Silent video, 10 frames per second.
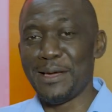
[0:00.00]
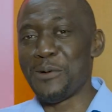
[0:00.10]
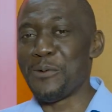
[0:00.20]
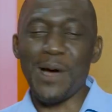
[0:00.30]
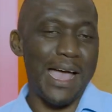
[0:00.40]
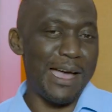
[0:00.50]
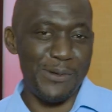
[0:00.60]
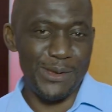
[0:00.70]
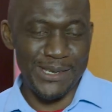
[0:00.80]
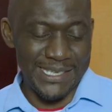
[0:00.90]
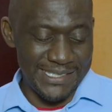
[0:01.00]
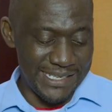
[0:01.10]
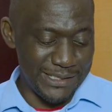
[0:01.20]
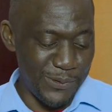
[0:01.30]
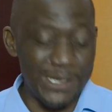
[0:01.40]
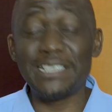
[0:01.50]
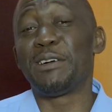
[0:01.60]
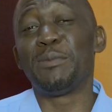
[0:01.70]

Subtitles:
Why are we doing this lesson? What is the